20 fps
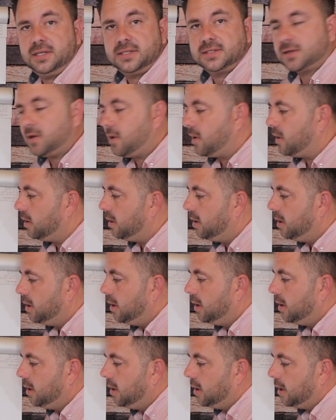this car,
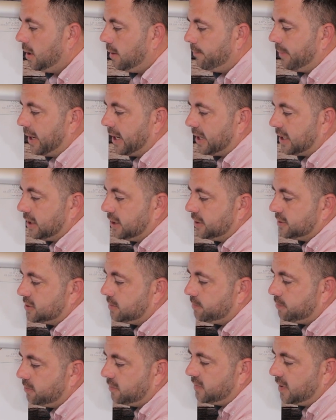but I can get you
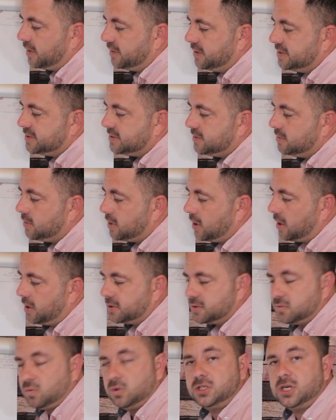approved on these 2
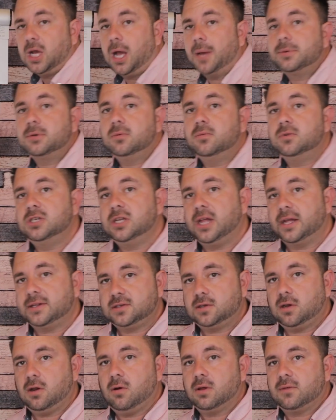cars. Which option would you like to
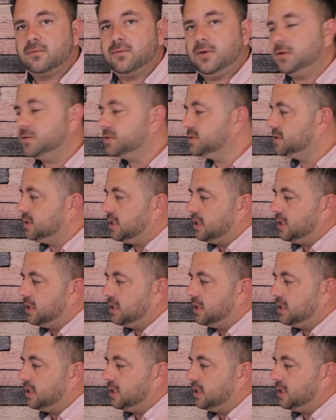go with, folks?